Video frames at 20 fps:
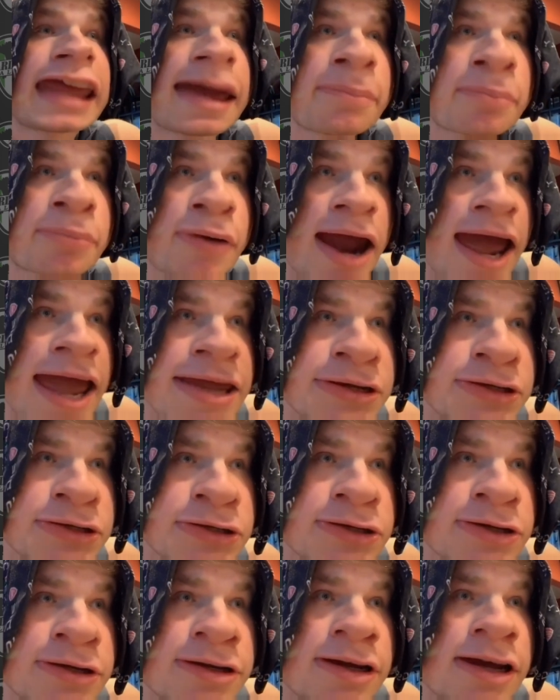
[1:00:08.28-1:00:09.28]
that
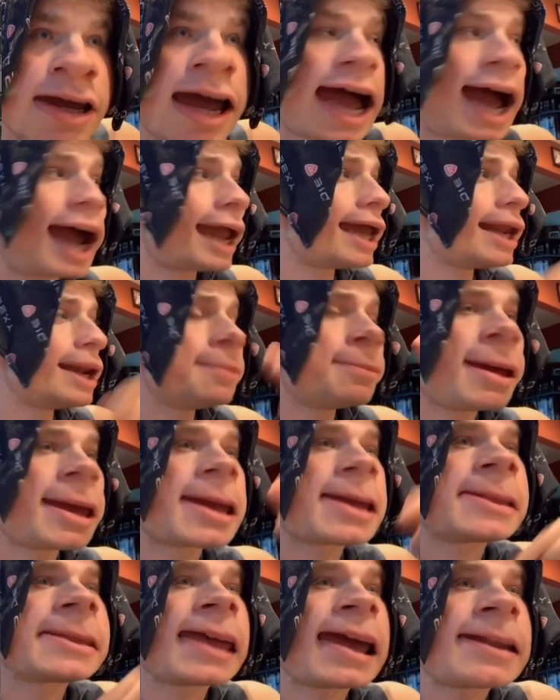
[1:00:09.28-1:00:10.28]
price, I can
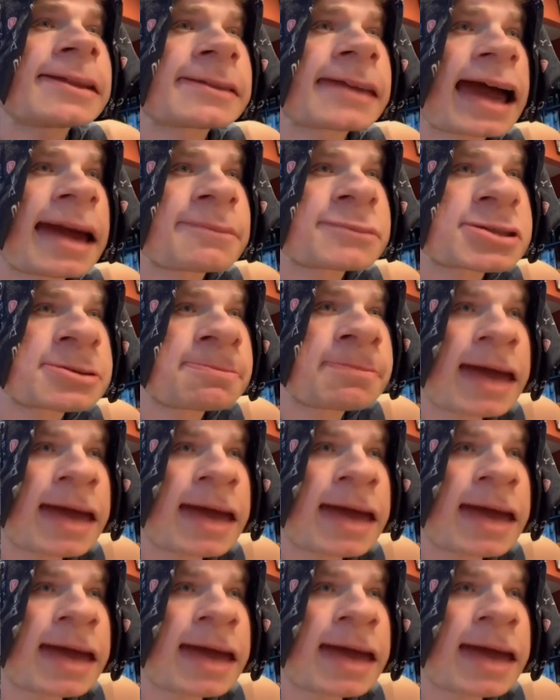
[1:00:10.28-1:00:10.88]
make it ten times